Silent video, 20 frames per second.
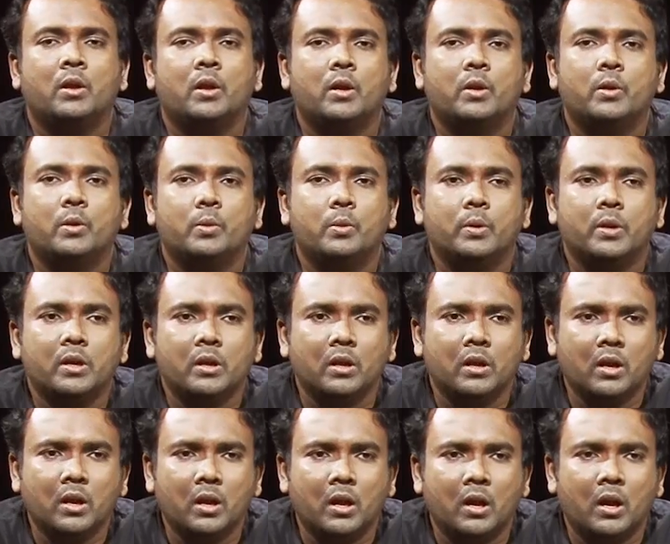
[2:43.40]
How to do it?
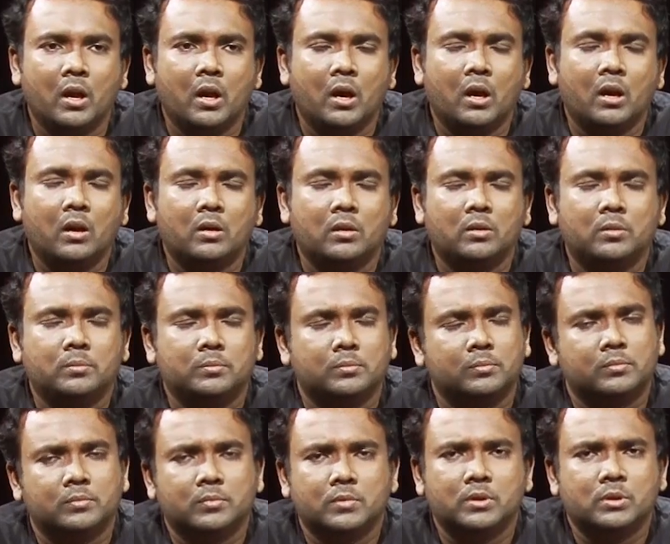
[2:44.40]

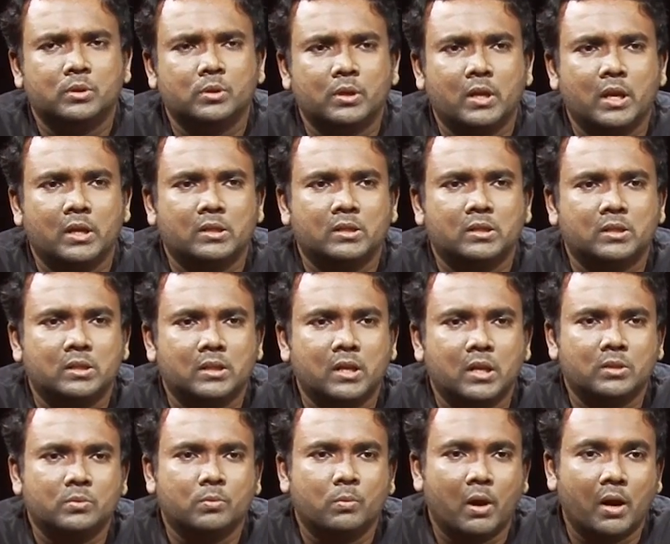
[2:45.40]
So
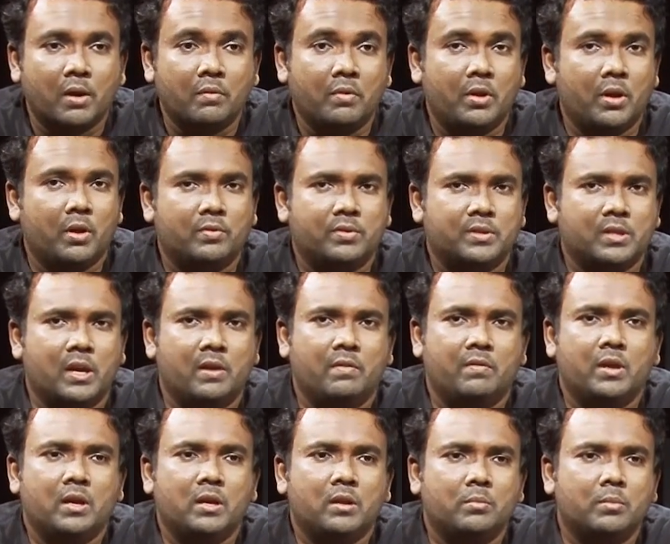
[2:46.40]
that's one way of
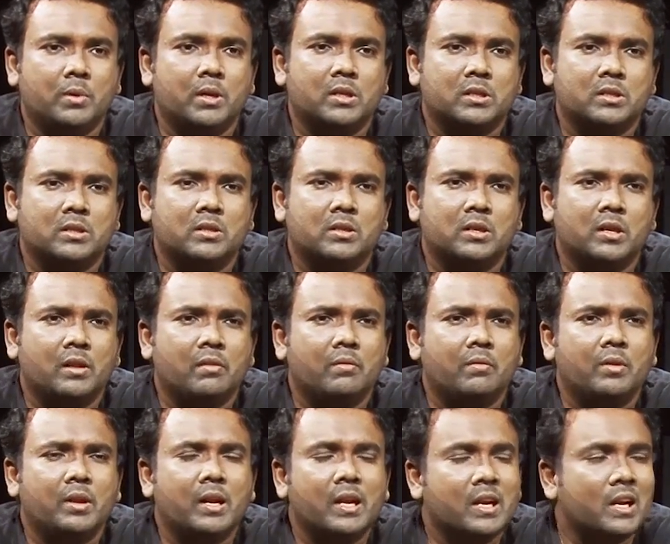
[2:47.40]
saving because
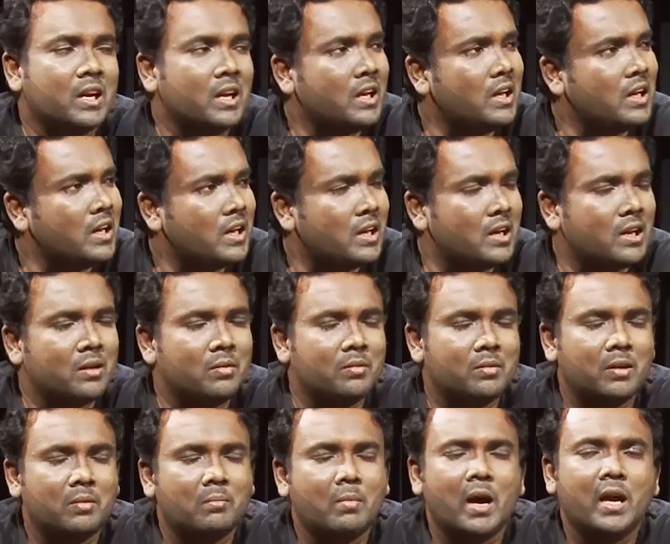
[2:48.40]

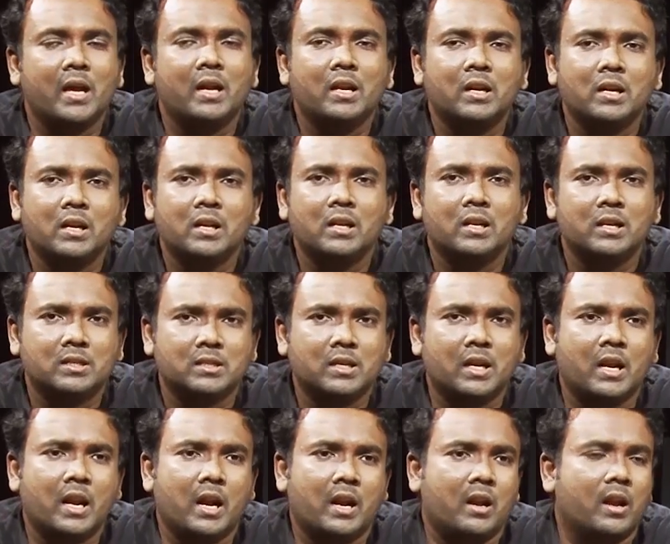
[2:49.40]
little by little this
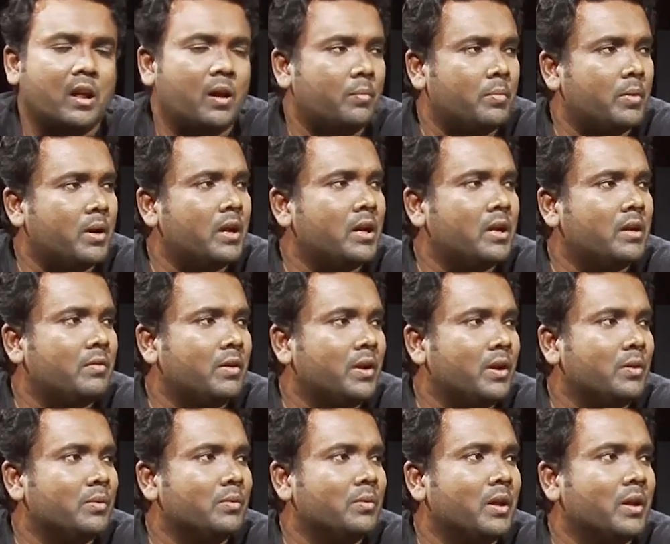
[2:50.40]
get added up, right?
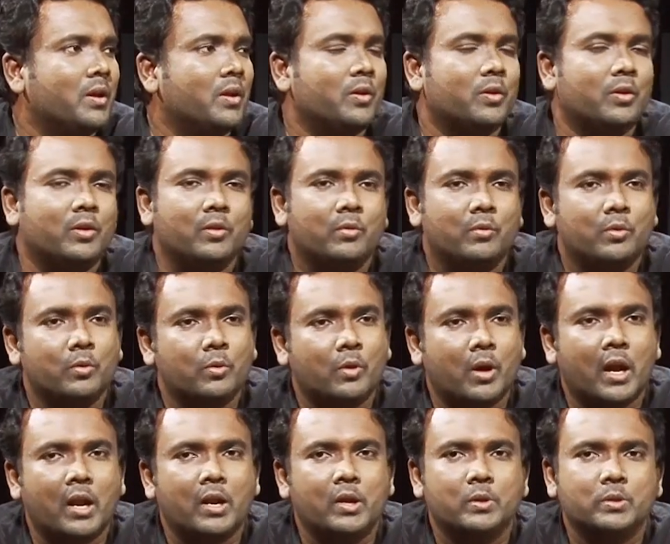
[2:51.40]
When you
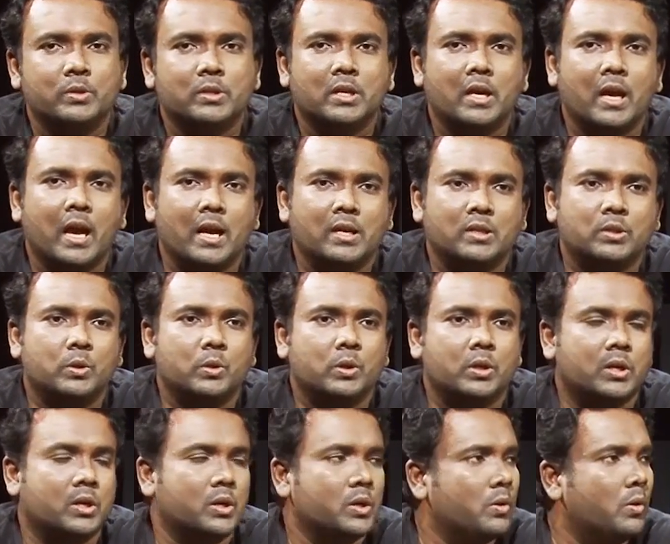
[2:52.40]
can use a gas
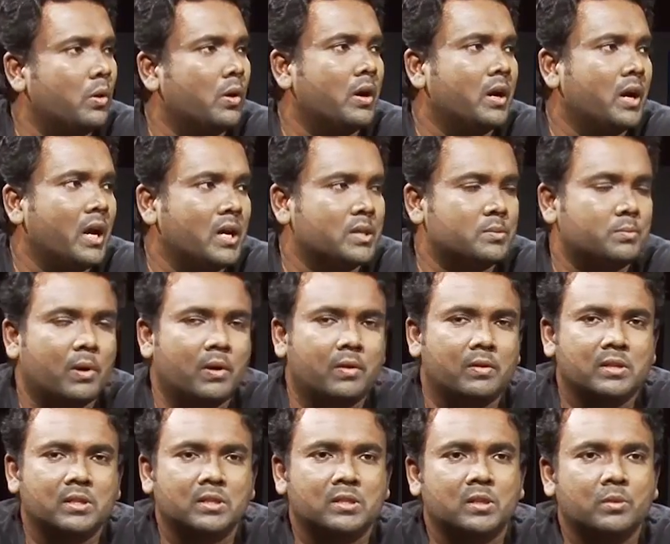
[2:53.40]
cooker or a gas
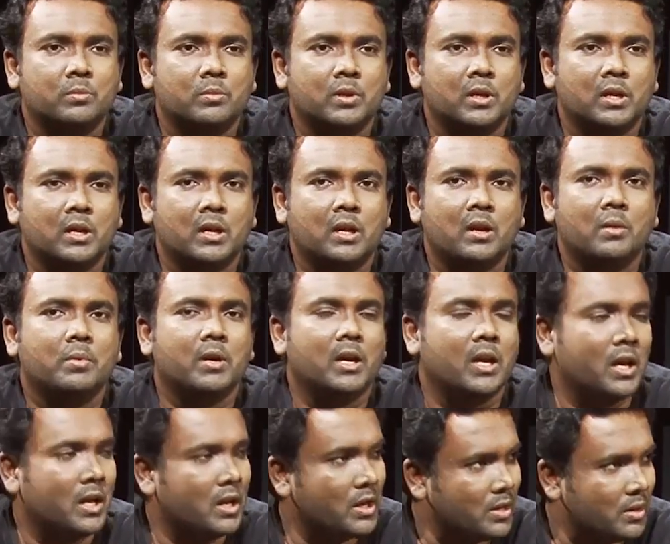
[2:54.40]
powered system to heat it up.
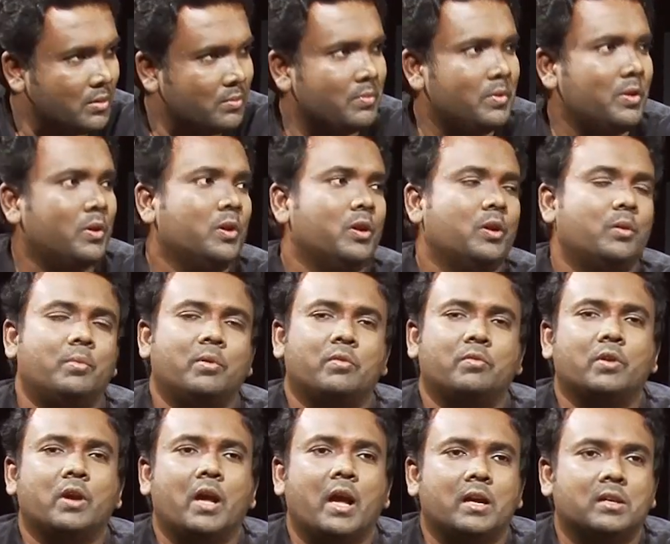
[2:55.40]
Again, you need to pay
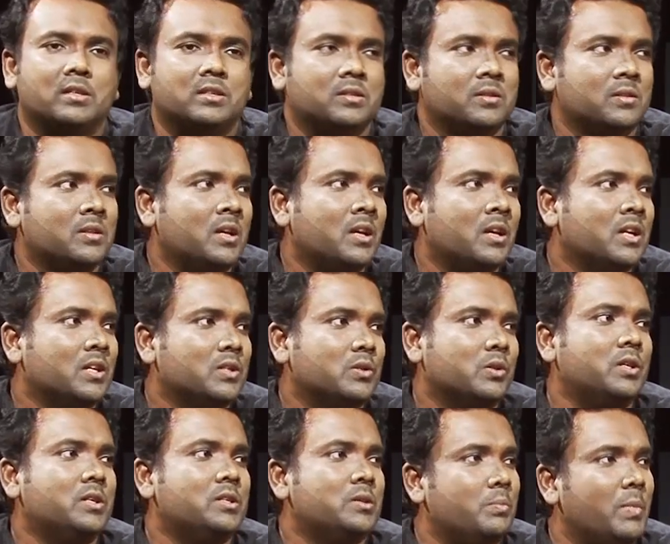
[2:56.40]
for gas. So
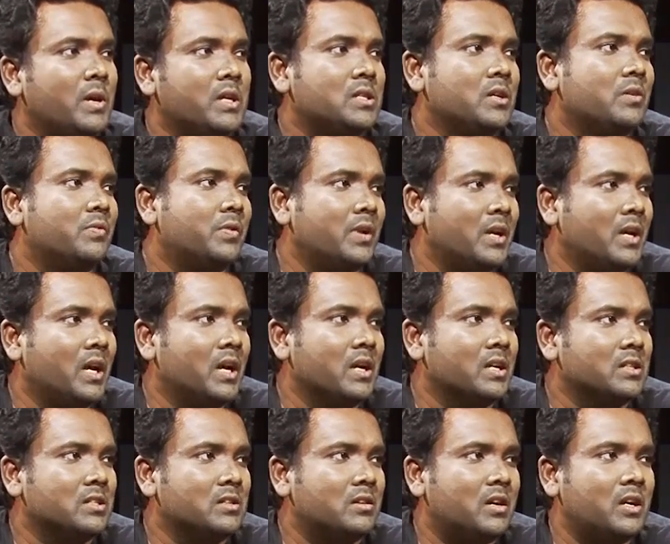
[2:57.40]
this is basic free
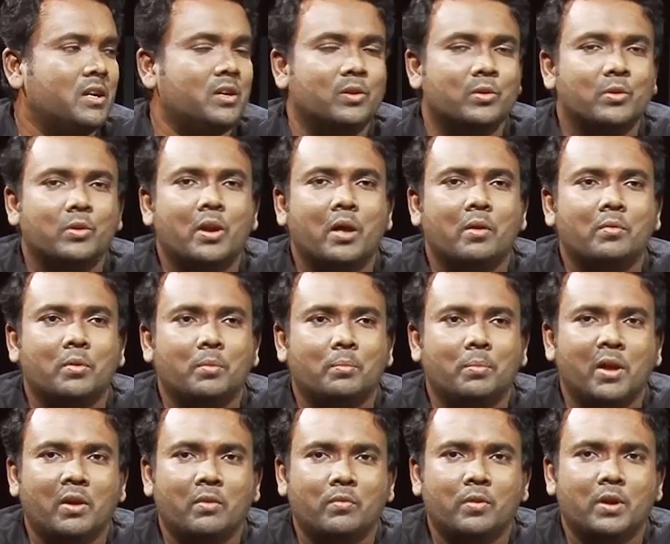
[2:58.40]
energy, right? You don't have to
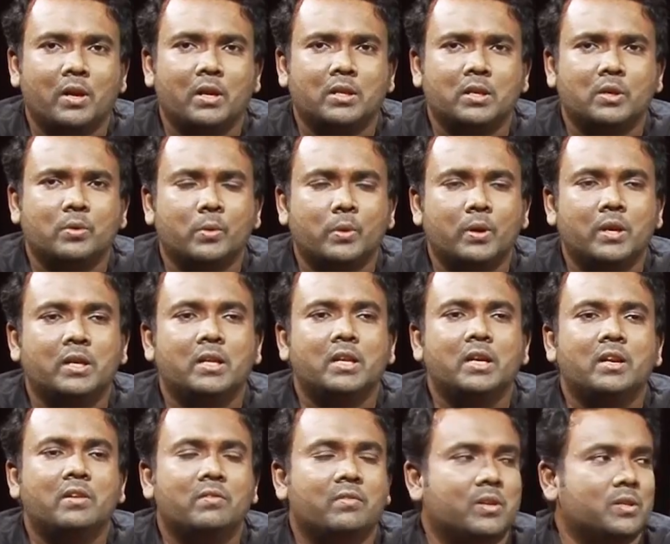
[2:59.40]
pay for anything, only the
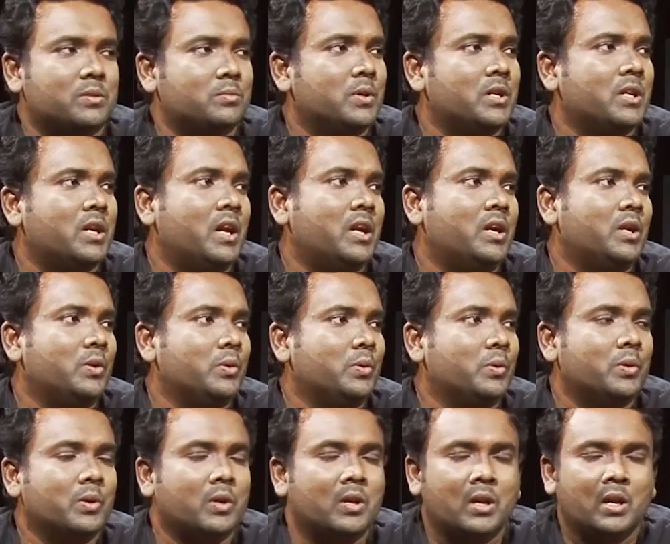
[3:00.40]
investment that
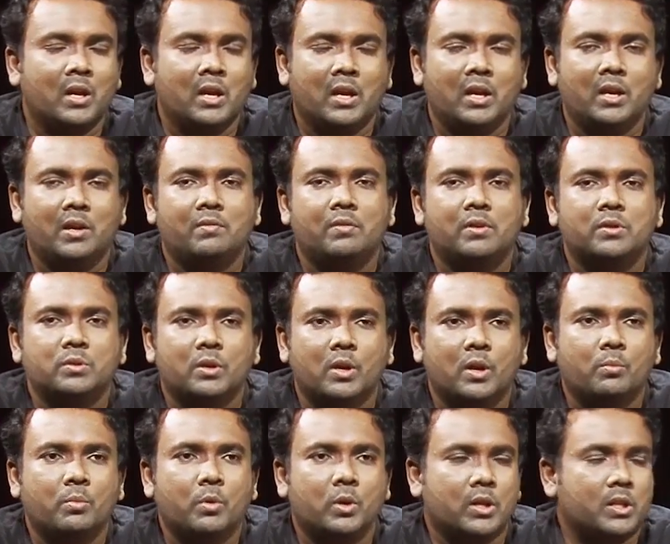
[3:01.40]
you invest when
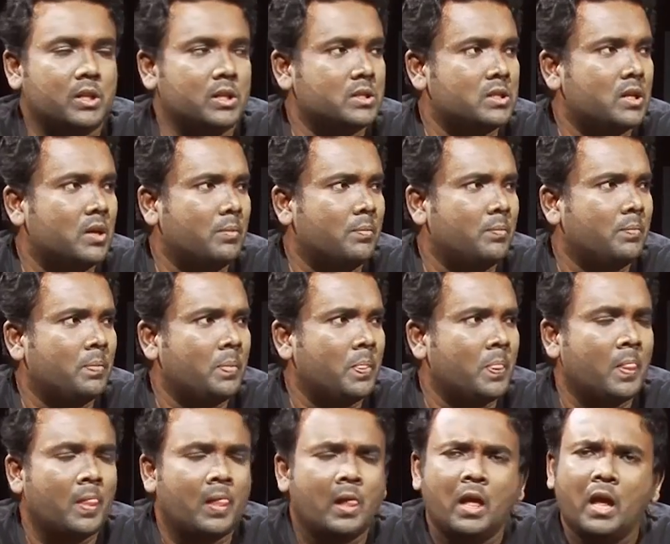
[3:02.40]
you're putting this up.
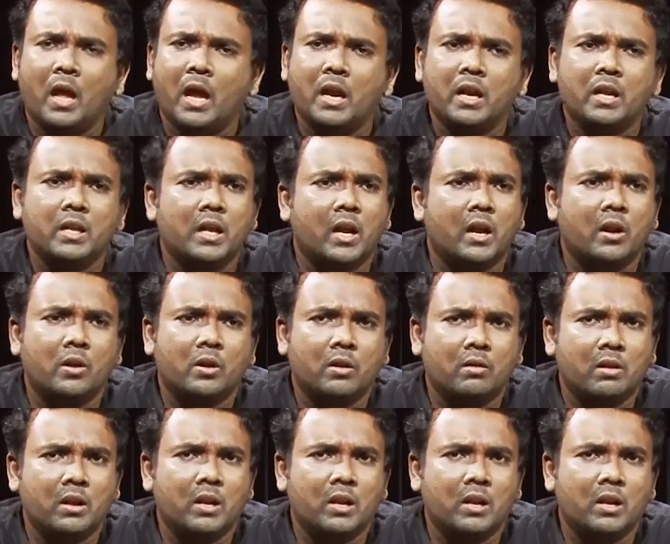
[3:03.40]
And they are not